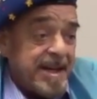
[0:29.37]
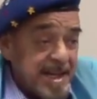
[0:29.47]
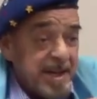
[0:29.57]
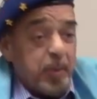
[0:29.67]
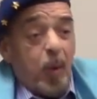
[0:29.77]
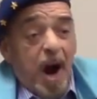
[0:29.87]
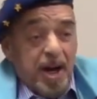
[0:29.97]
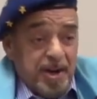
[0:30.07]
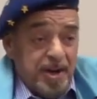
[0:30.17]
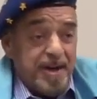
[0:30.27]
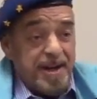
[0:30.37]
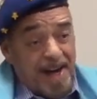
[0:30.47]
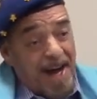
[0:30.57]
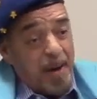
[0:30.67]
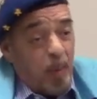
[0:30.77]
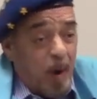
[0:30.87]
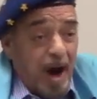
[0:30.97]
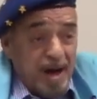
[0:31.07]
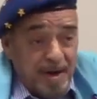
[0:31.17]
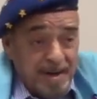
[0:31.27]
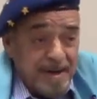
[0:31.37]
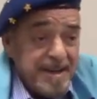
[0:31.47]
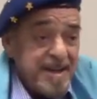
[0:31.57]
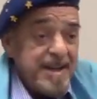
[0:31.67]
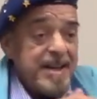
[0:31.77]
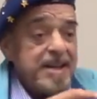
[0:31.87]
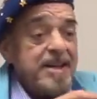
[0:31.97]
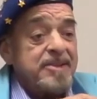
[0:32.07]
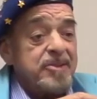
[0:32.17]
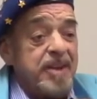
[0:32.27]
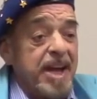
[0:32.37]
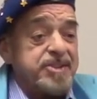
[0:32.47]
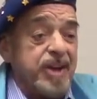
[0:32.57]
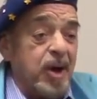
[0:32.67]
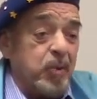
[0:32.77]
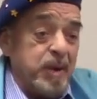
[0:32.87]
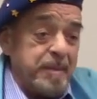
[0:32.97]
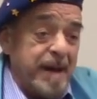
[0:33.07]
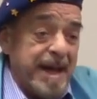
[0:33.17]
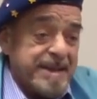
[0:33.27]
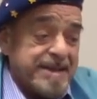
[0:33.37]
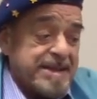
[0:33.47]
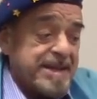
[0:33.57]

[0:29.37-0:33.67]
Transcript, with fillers: he wanted and I wanted, so that's how we met.